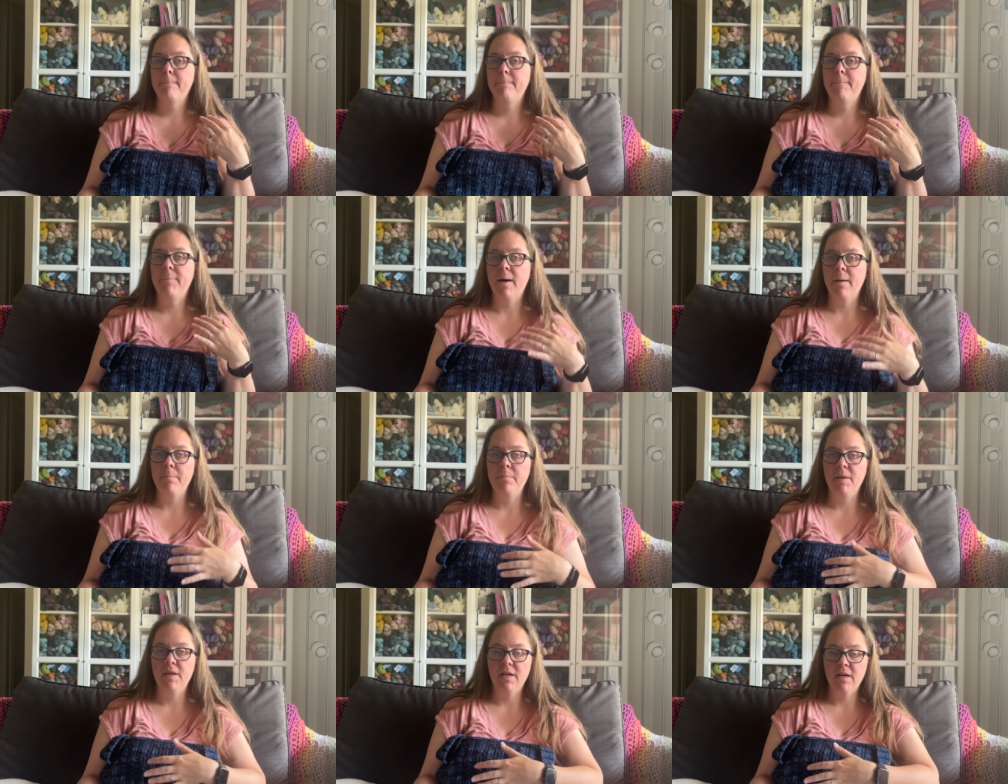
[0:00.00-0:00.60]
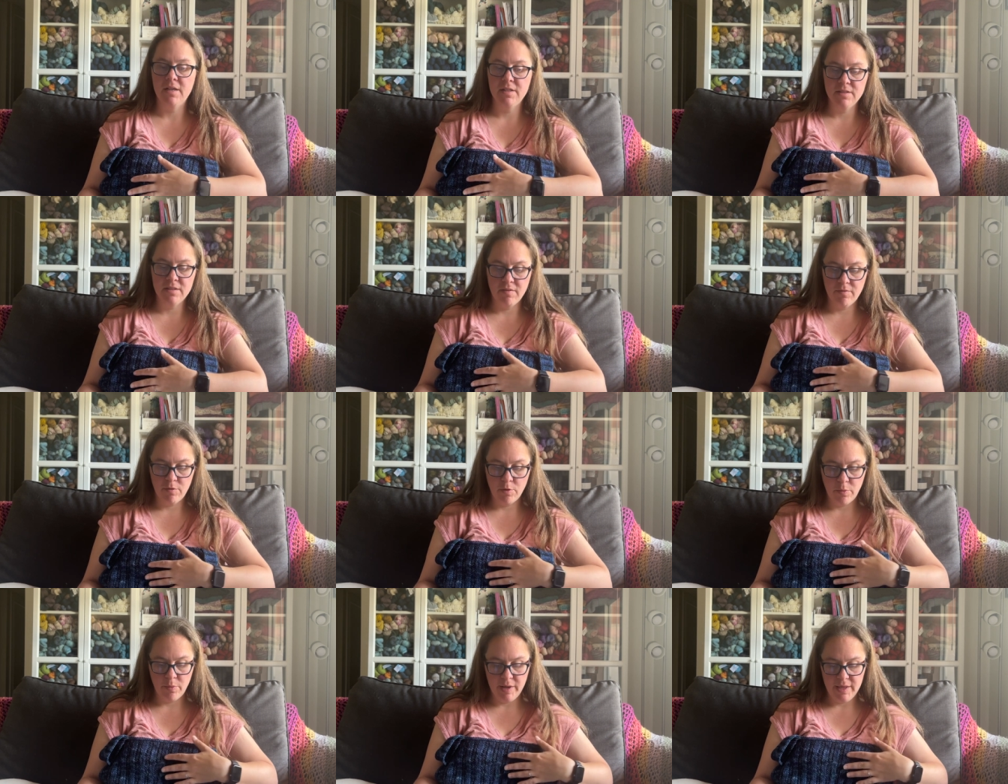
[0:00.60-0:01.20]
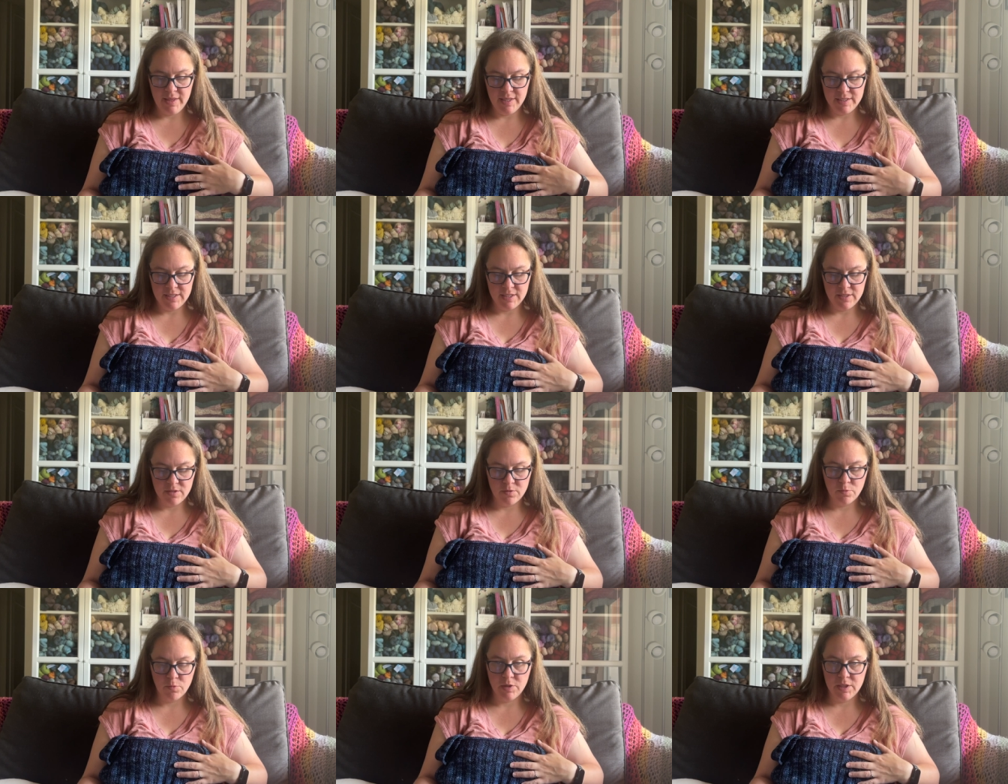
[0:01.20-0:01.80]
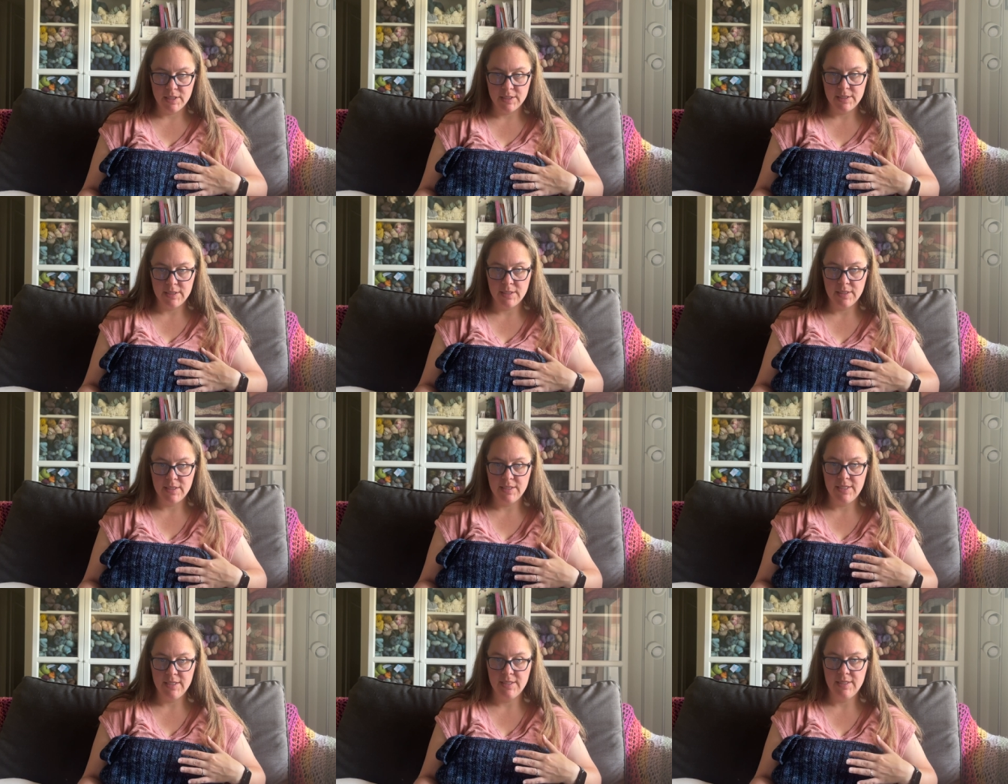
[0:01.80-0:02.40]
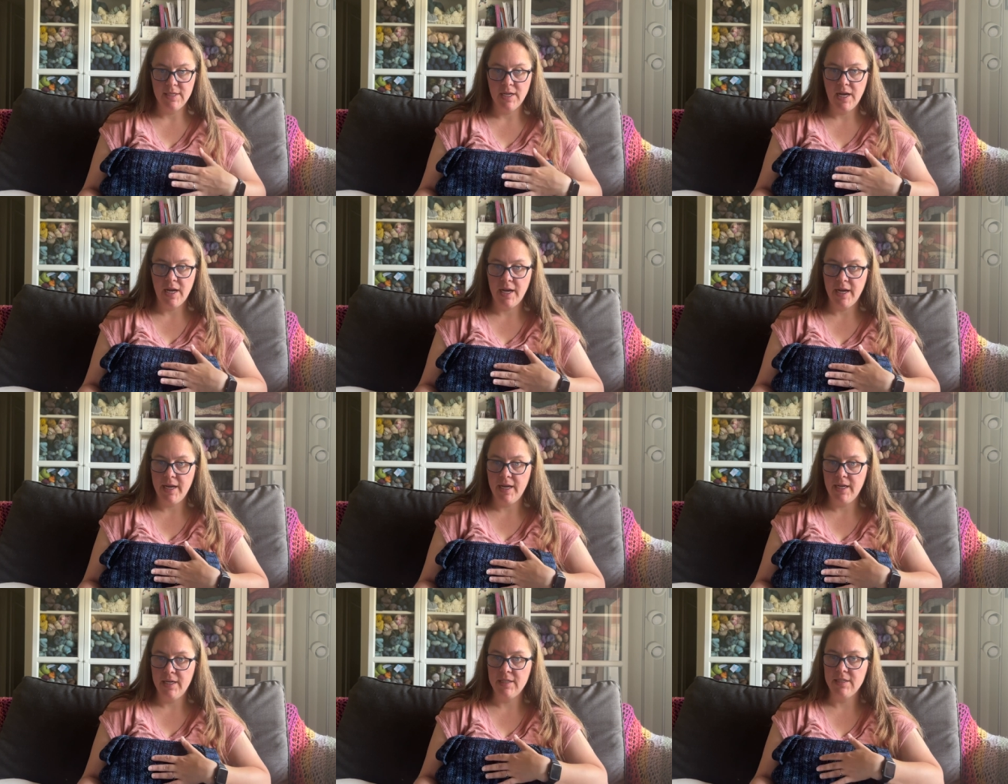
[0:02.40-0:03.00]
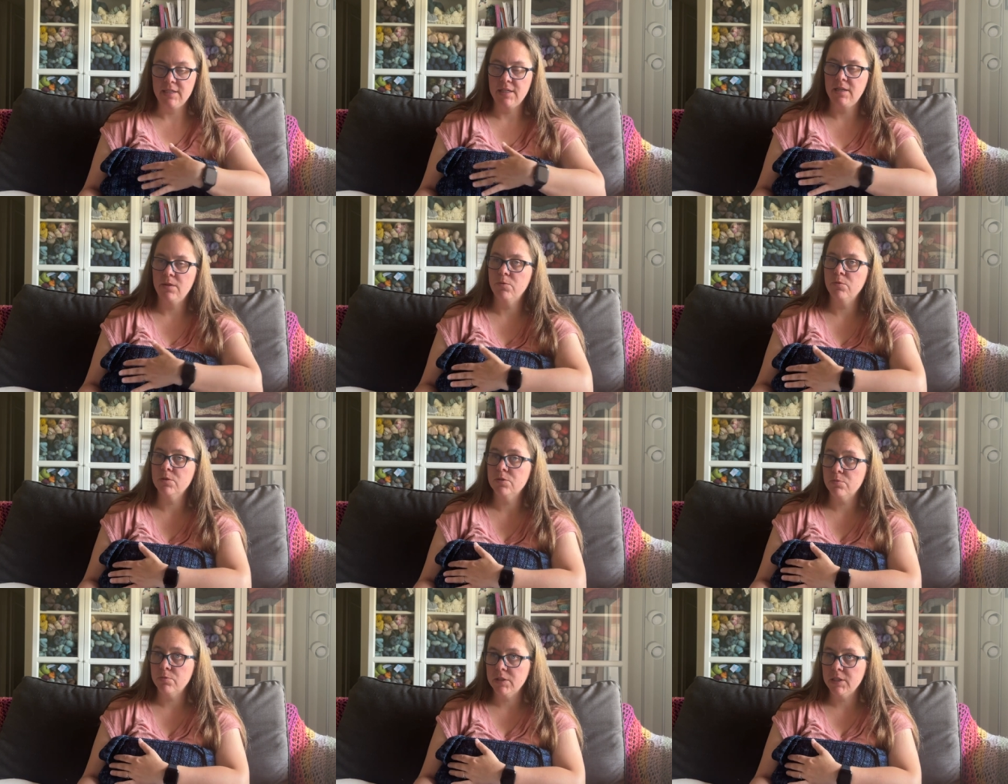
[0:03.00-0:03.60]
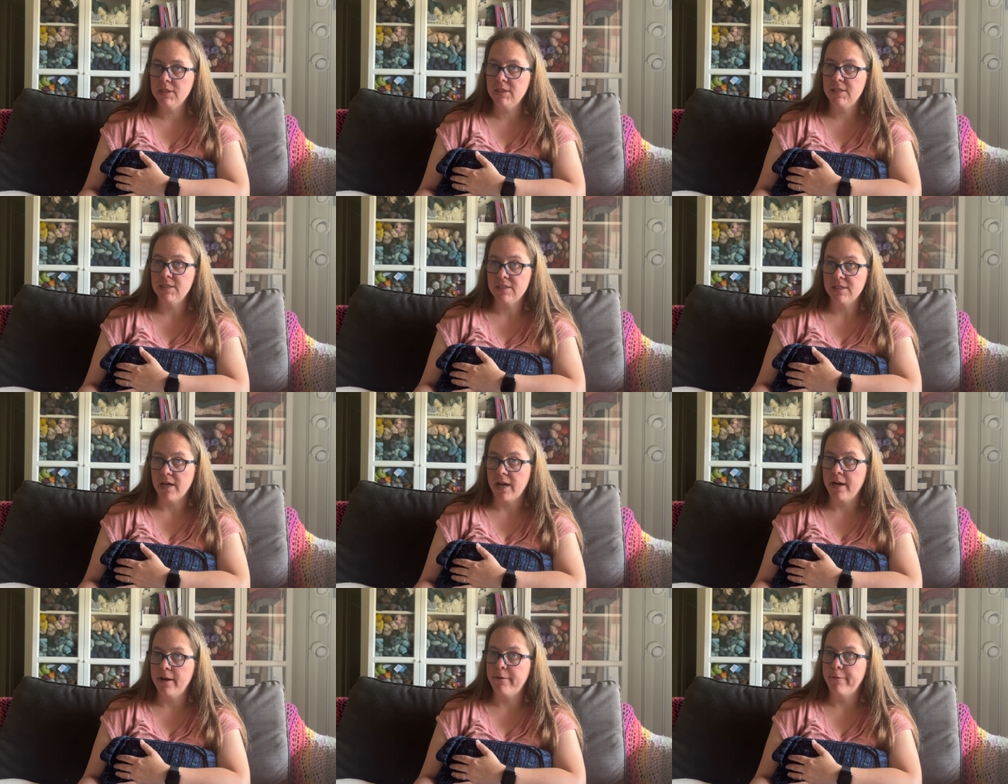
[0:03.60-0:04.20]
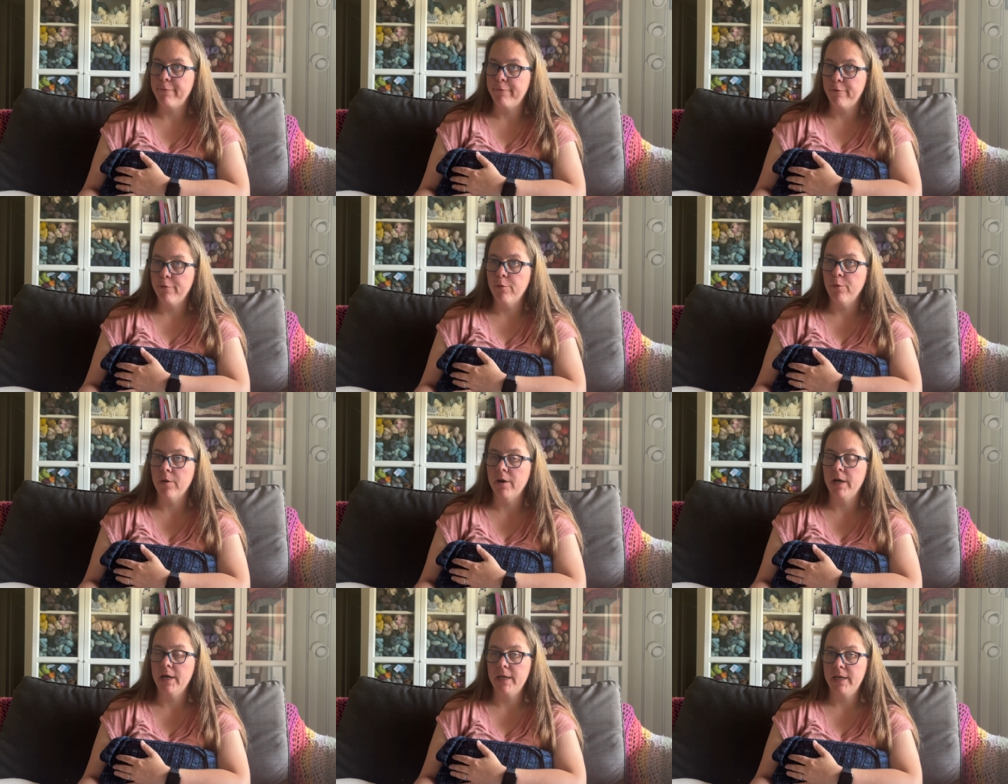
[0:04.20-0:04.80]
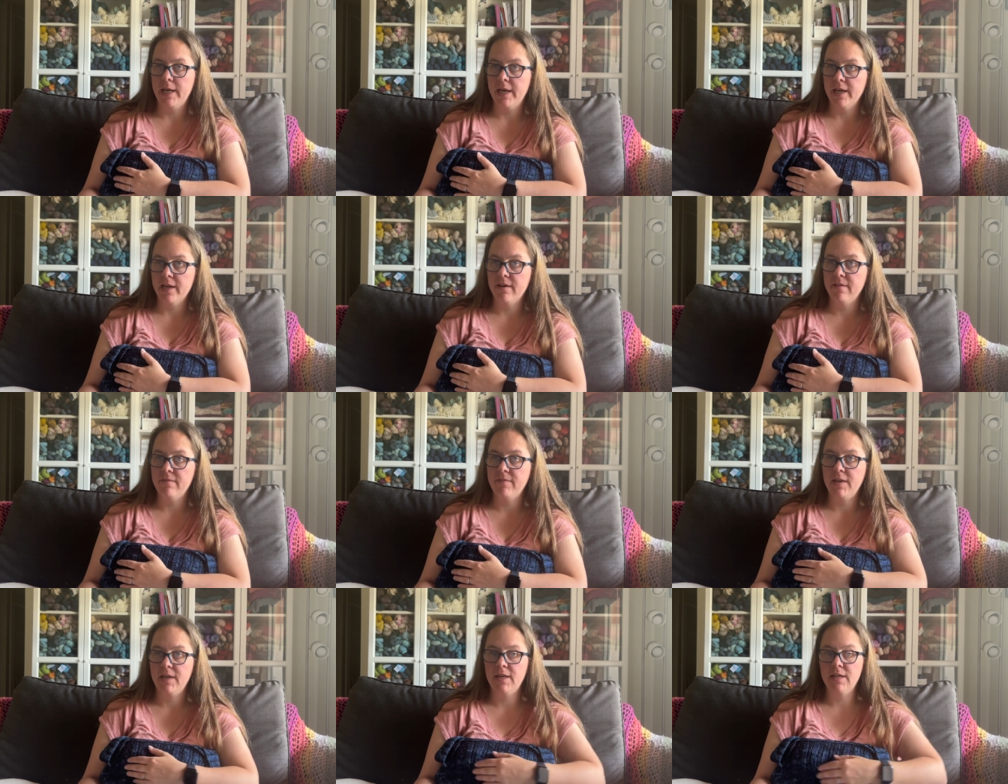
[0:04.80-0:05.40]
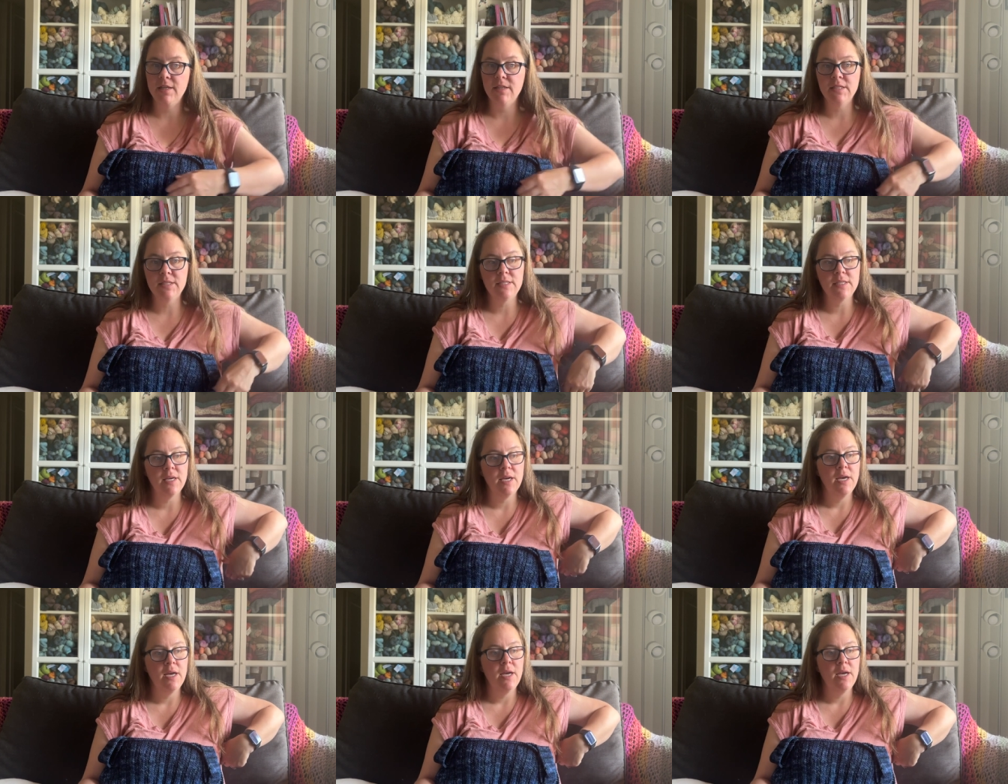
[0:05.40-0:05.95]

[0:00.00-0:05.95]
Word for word: but because of the way this is, was designed, it was really designed for negative ease.